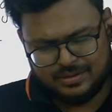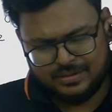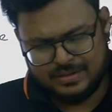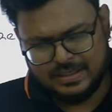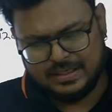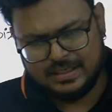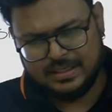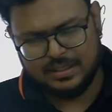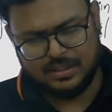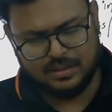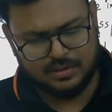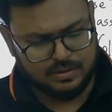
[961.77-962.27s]
you
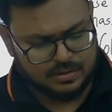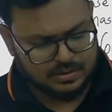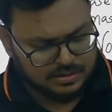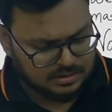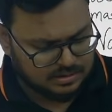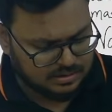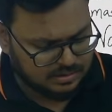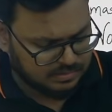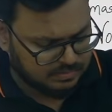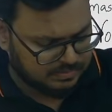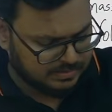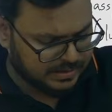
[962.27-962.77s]
can include,
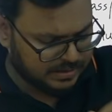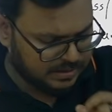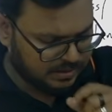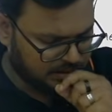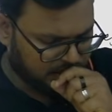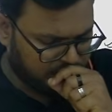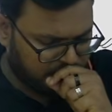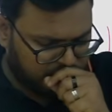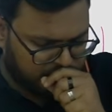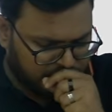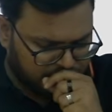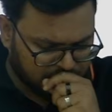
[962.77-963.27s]
but
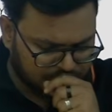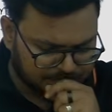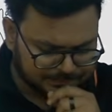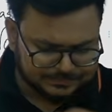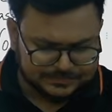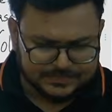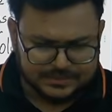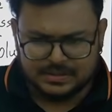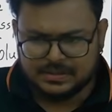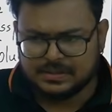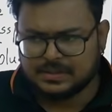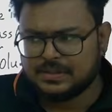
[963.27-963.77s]

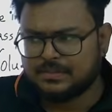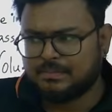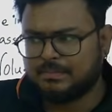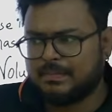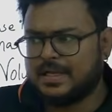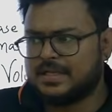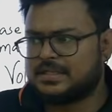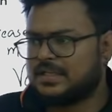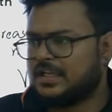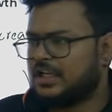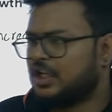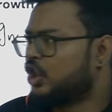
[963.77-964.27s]

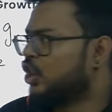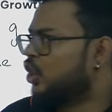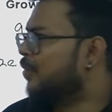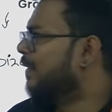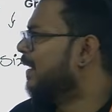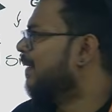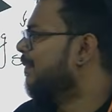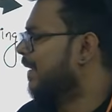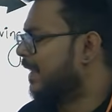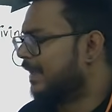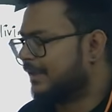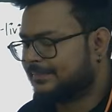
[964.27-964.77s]
majorly
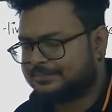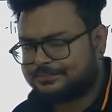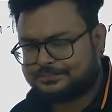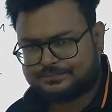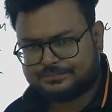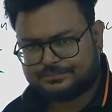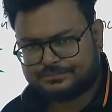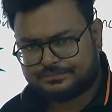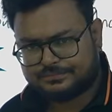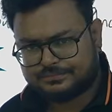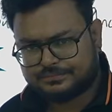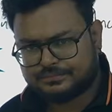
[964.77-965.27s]
human being,
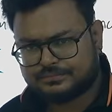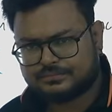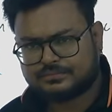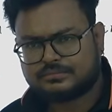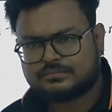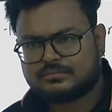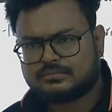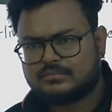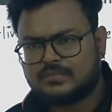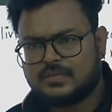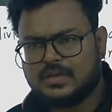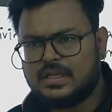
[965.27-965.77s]

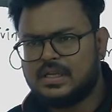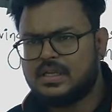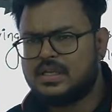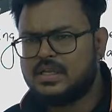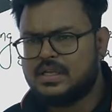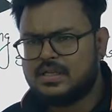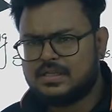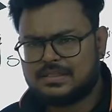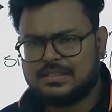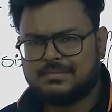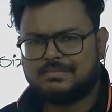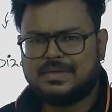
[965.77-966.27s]

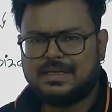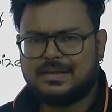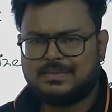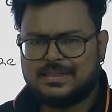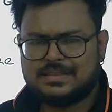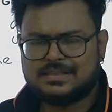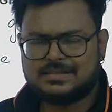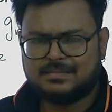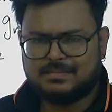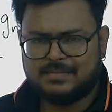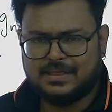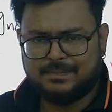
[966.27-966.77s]
some
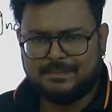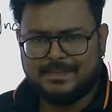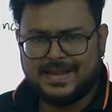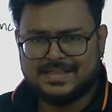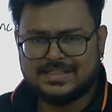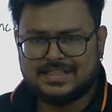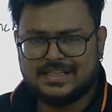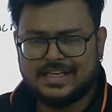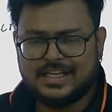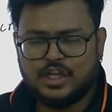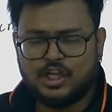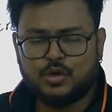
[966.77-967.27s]
mammals, but
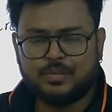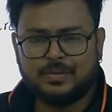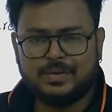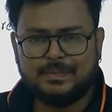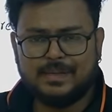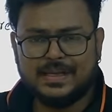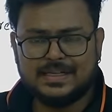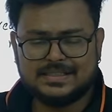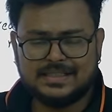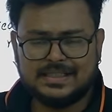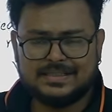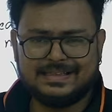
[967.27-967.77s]
majorly human
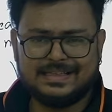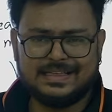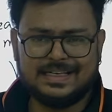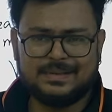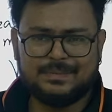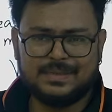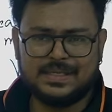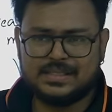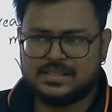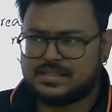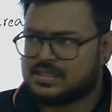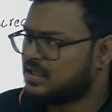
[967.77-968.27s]
beings are the
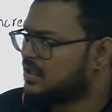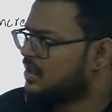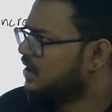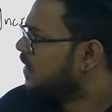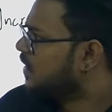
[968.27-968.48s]
animals